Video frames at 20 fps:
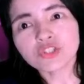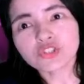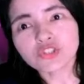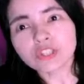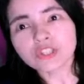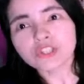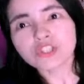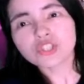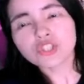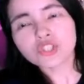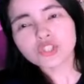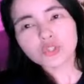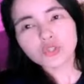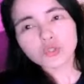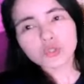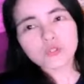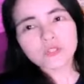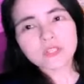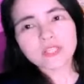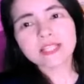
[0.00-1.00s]
Just
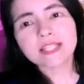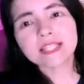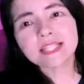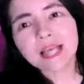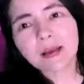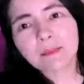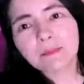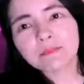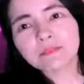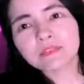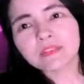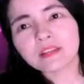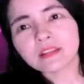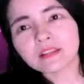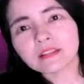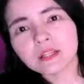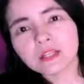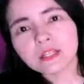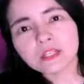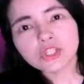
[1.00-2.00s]
choose
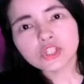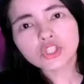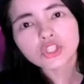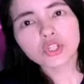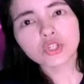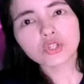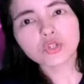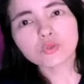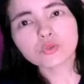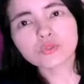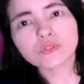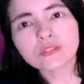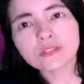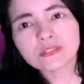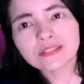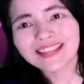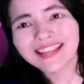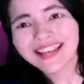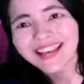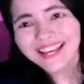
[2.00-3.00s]
something.
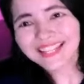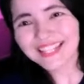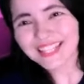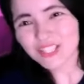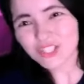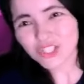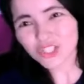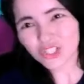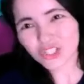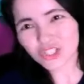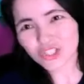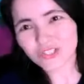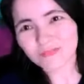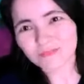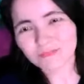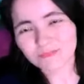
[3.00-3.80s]
Choose a dish.